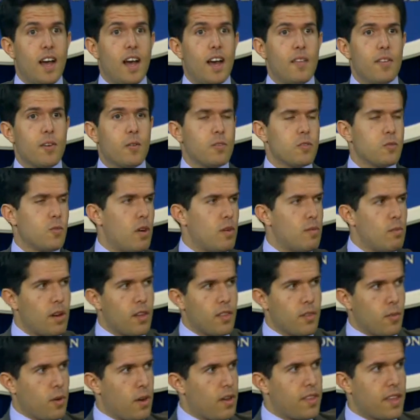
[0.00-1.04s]
there was one
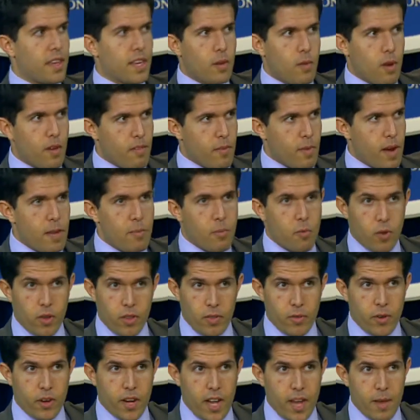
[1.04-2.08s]
month where I think it went from 8.3
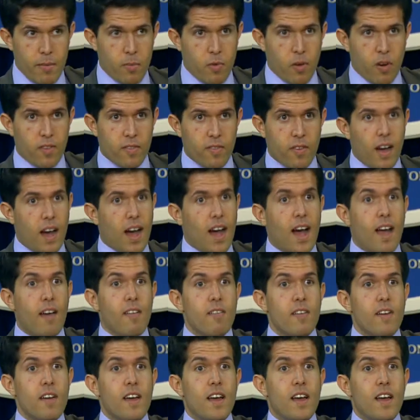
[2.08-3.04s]
to 8.5.